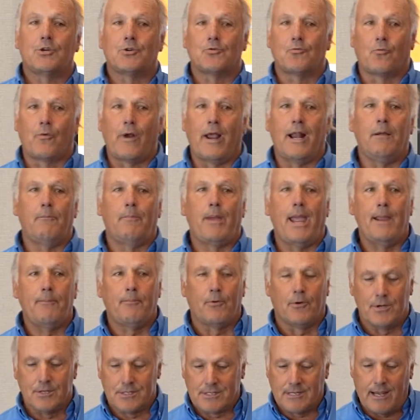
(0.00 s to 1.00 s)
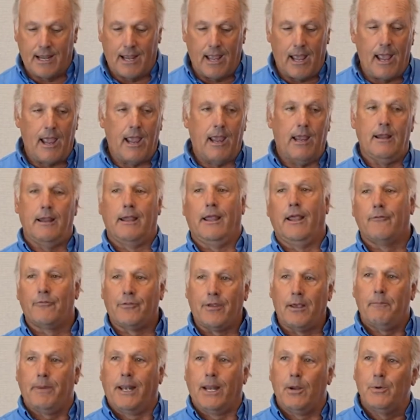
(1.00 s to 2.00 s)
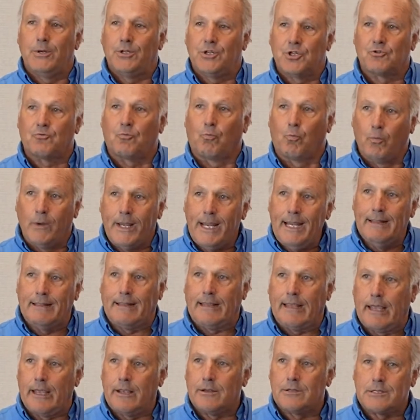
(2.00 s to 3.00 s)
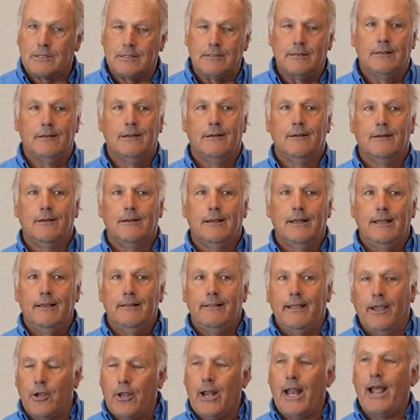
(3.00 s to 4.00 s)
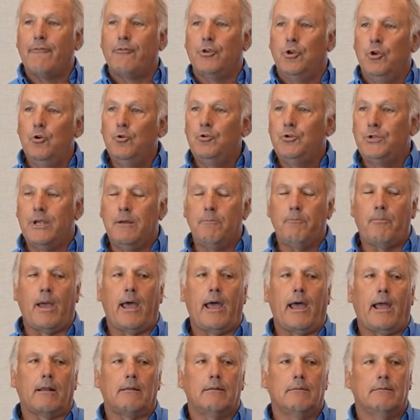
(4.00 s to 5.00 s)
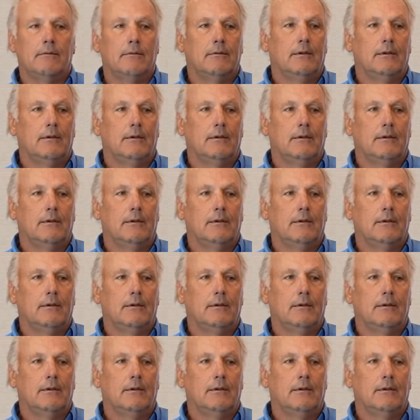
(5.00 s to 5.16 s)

just write a paper and say, hey, if somebody would just read this, they could have a huge impact.